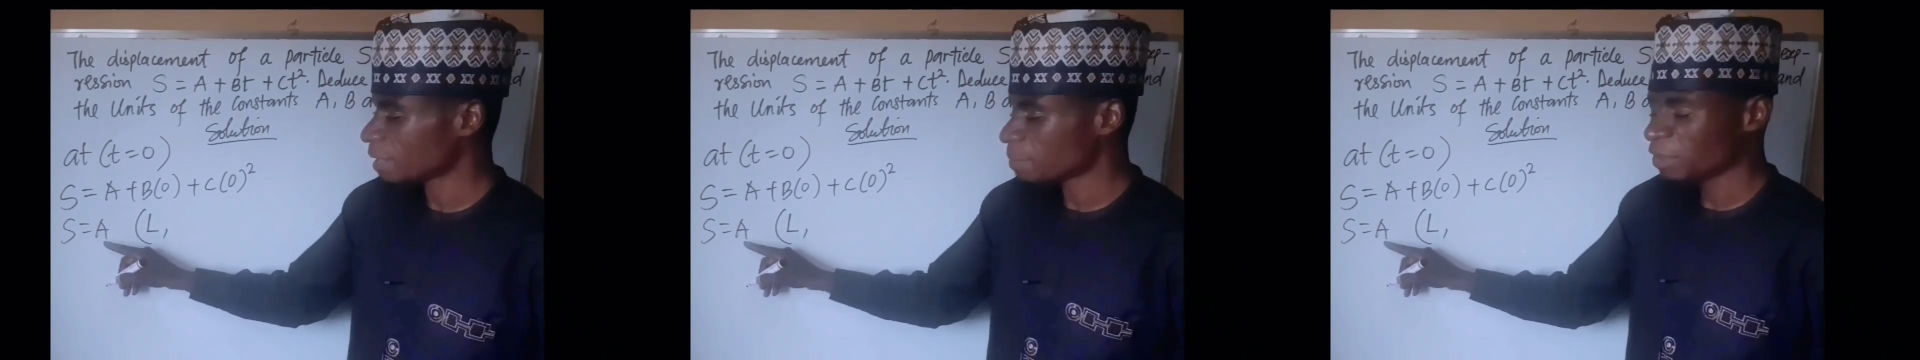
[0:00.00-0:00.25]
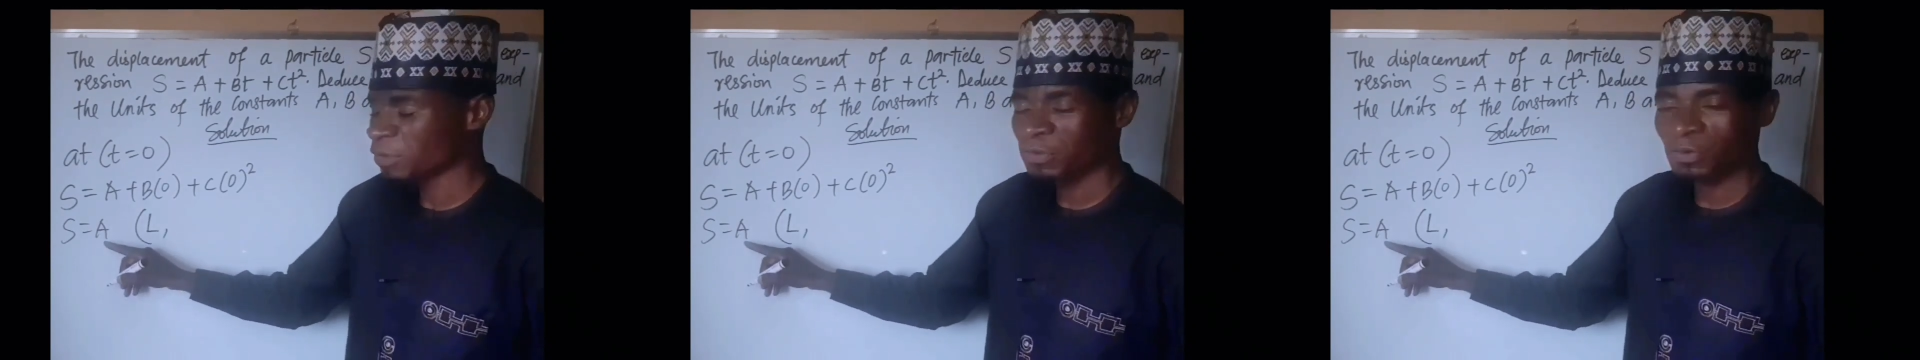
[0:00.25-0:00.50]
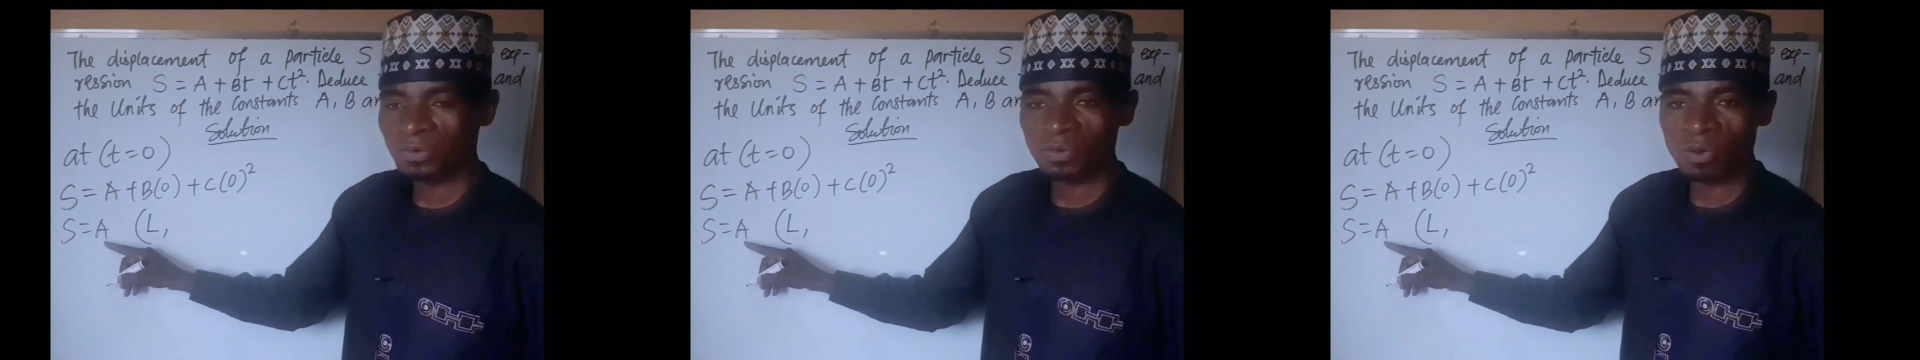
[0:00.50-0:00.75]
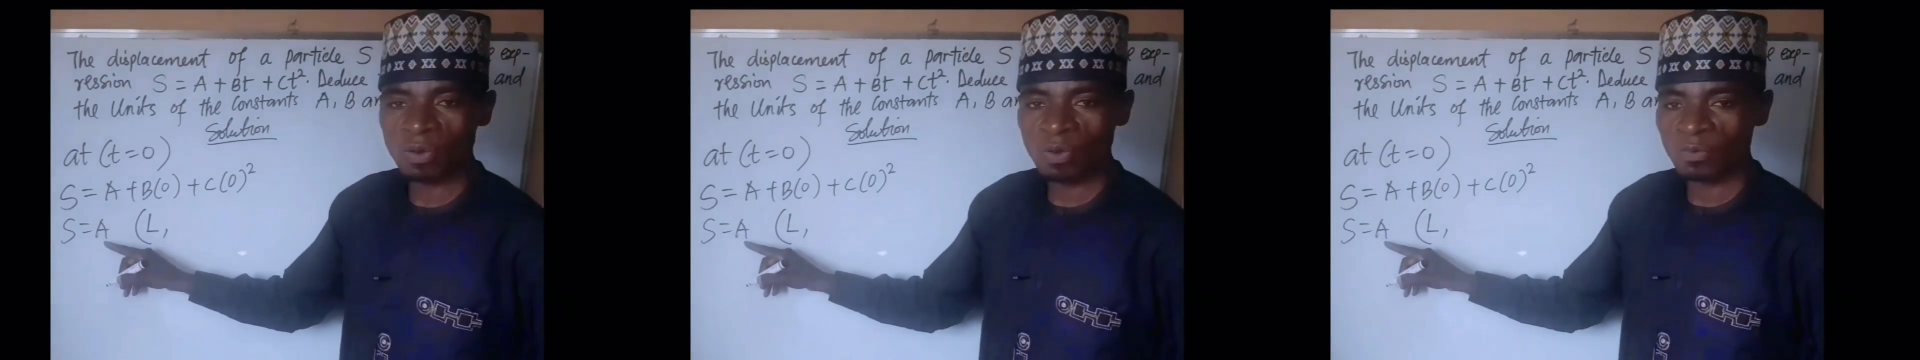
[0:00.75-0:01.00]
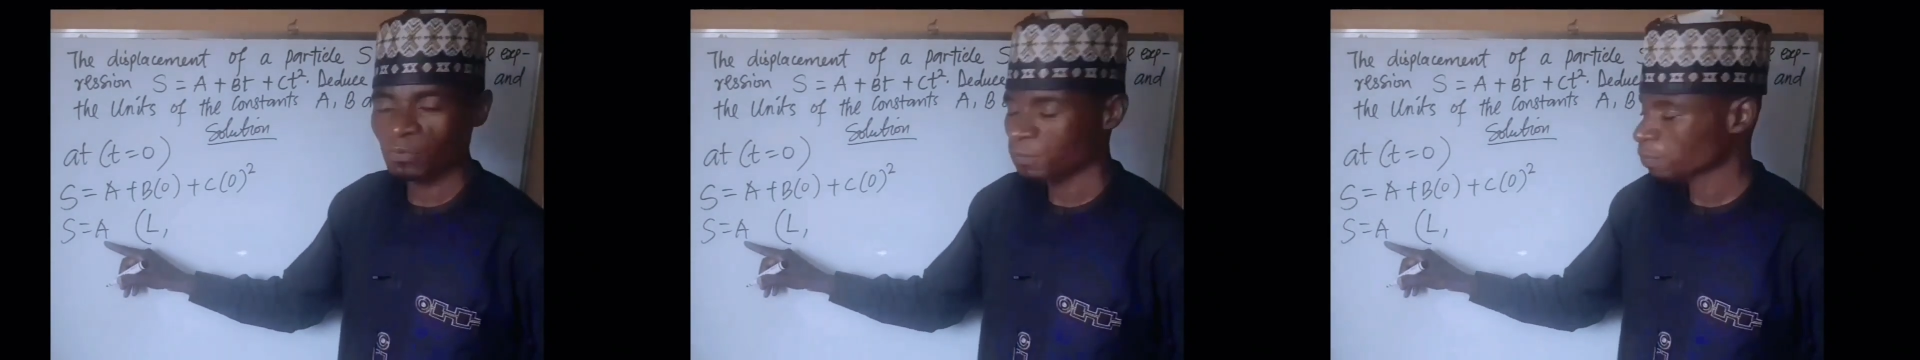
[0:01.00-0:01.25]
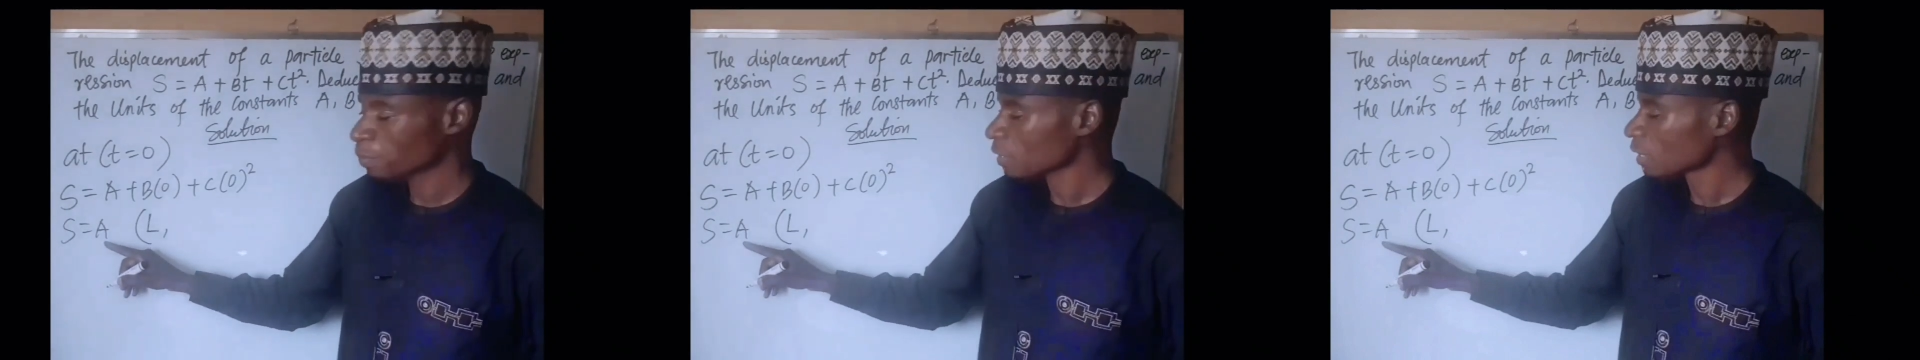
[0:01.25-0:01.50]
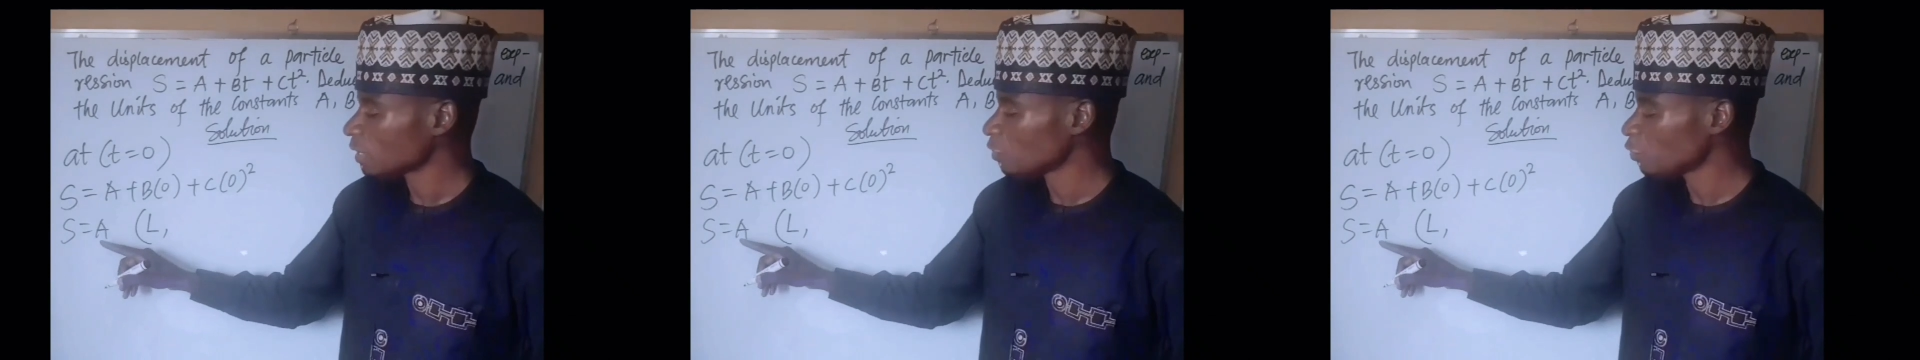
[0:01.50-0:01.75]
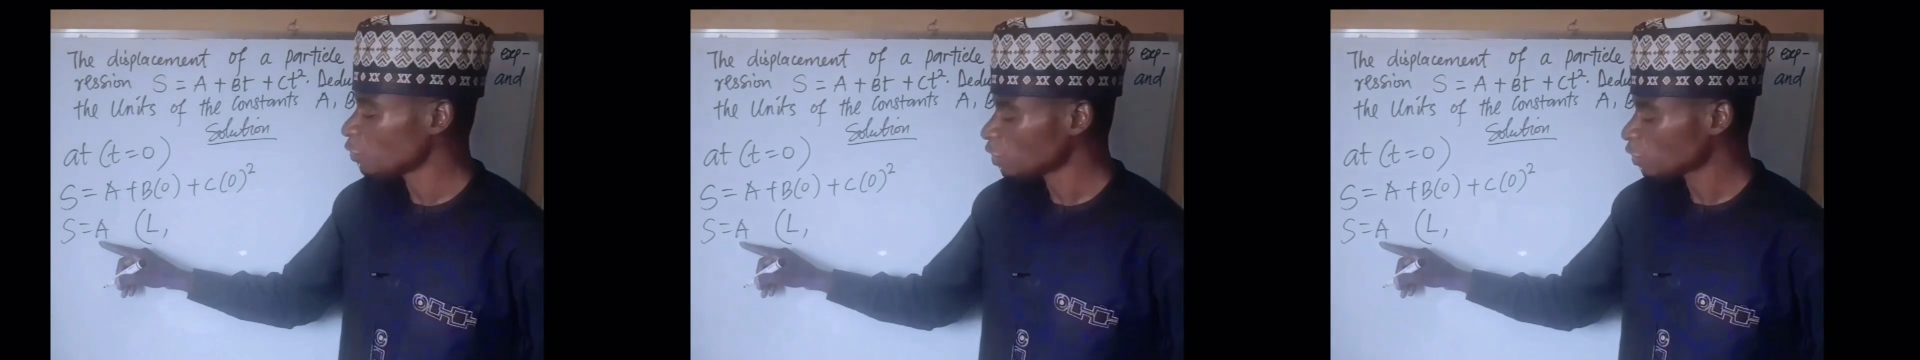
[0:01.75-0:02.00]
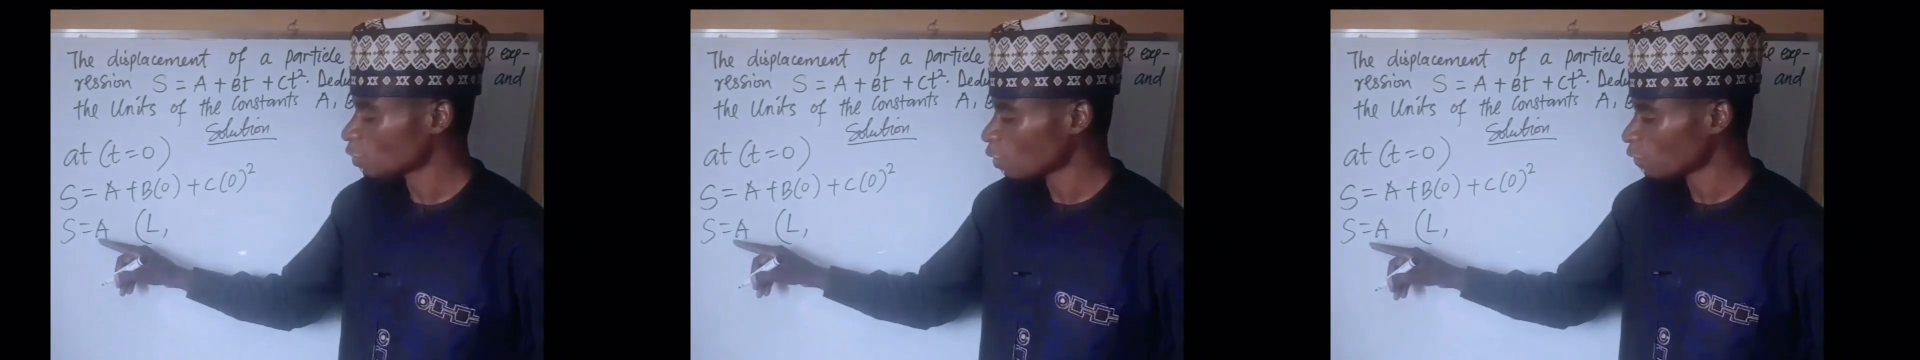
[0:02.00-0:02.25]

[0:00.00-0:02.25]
the dimension of the unit